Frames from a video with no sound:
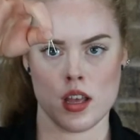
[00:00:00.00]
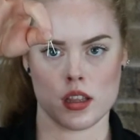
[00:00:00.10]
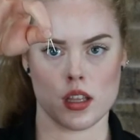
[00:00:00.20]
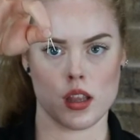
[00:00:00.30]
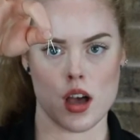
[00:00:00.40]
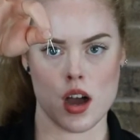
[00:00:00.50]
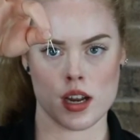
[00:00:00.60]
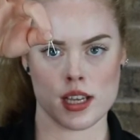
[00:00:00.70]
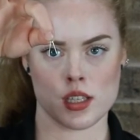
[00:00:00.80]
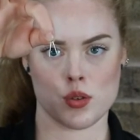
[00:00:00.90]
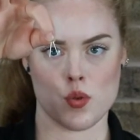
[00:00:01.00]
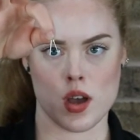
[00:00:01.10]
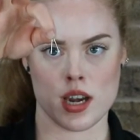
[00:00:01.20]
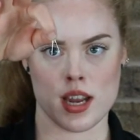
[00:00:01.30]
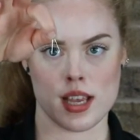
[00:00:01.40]
The longest
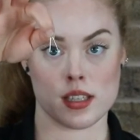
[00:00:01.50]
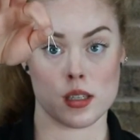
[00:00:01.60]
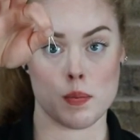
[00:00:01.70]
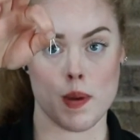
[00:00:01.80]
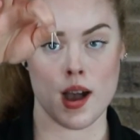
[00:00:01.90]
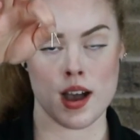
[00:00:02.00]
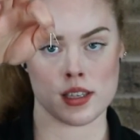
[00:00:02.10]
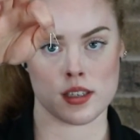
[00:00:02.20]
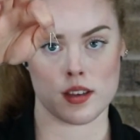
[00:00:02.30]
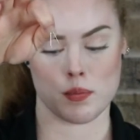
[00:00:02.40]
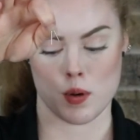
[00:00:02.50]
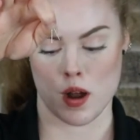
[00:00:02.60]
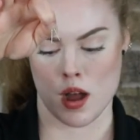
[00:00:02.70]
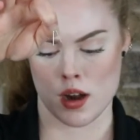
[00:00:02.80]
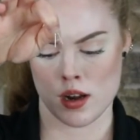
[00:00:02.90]
one is the positive
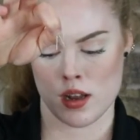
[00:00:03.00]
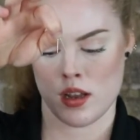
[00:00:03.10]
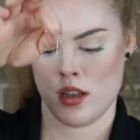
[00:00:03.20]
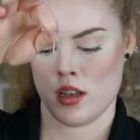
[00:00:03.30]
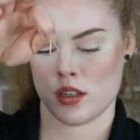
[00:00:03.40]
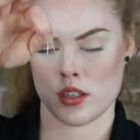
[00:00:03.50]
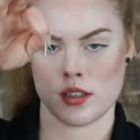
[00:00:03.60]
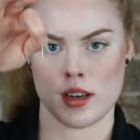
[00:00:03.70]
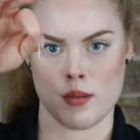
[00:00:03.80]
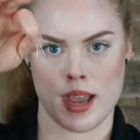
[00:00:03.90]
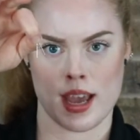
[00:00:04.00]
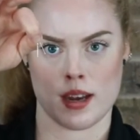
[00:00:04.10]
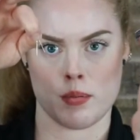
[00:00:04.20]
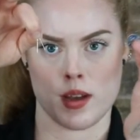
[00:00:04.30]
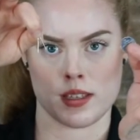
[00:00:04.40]
prong, just like we had
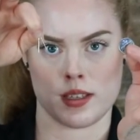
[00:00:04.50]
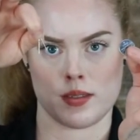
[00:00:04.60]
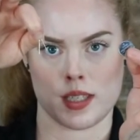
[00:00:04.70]
a positive